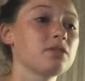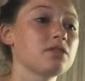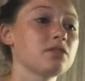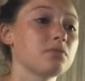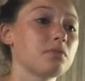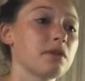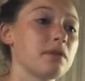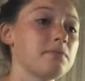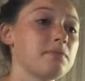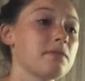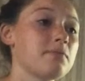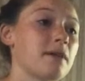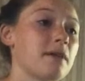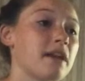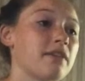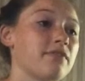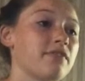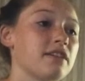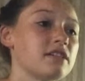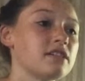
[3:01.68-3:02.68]
to reap the
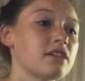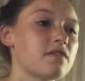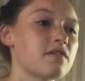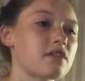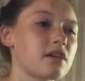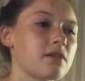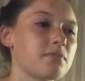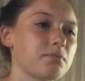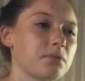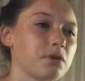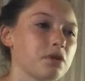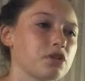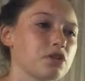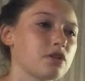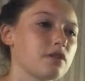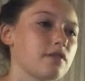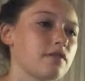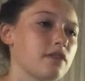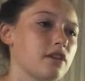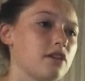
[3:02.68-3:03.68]
benefits of the
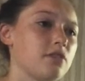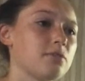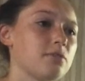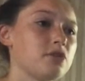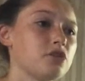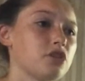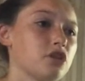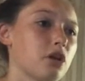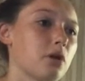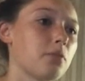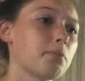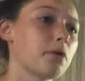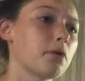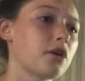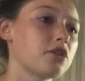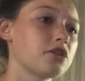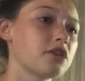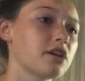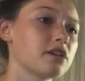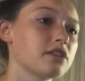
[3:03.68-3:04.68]
completion of the Human Genome
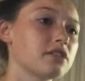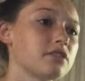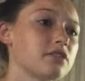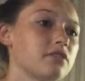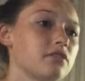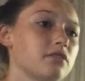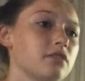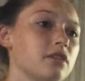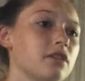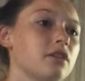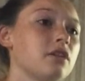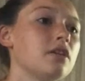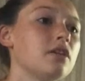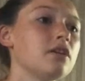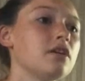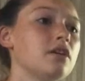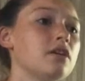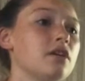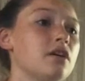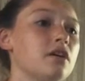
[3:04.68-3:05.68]
Project.
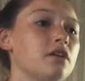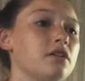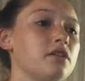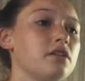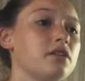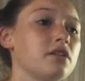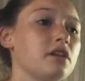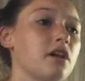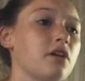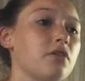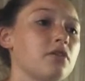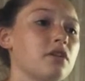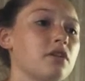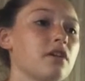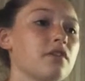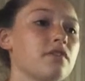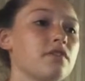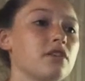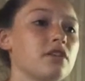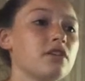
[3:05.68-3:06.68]
The
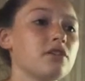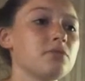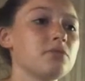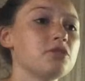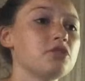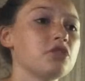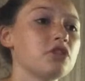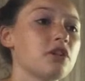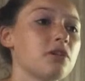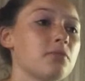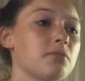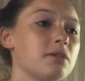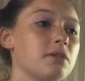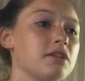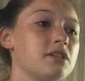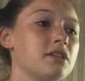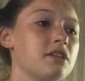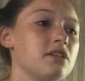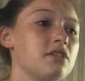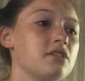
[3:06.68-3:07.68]
decoding of the human genome
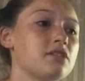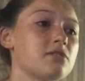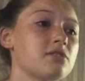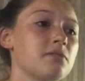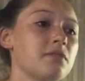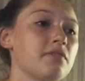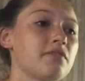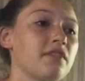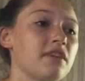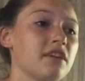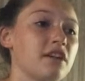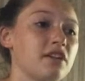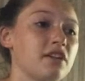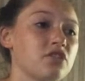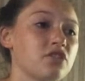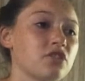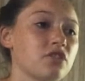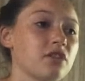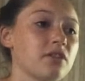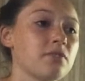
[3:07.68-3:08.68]
continues to be
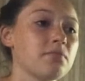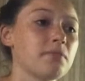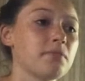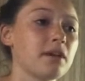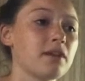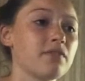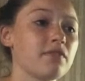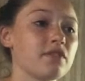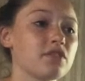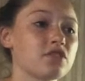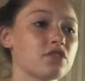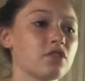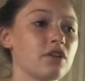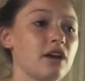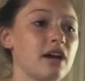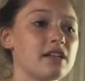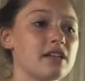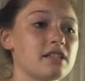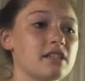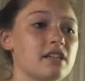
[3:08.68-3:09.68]
financially
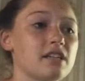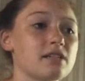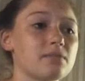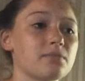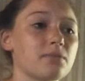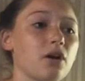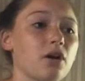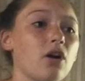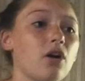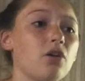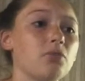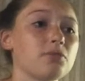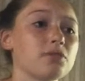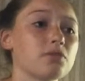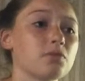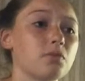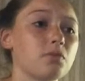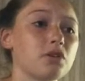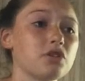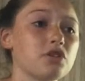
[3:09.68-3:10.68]
beneficial as it has brought
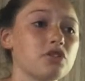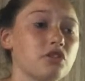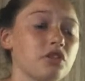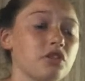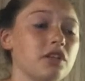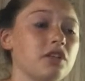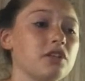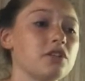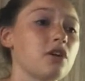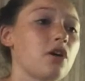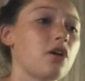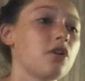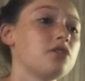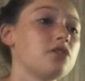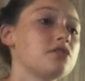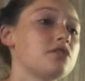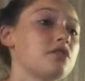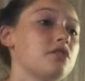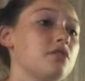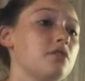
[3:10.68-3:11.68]
almost $1 trillion
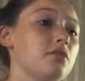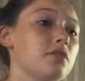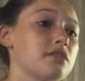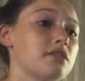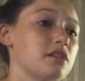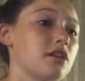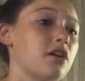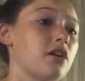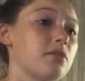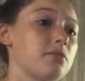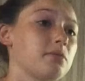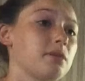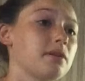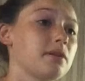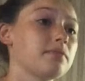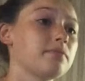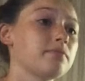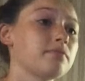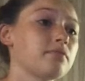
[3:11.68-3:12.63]
to the U.S. economy.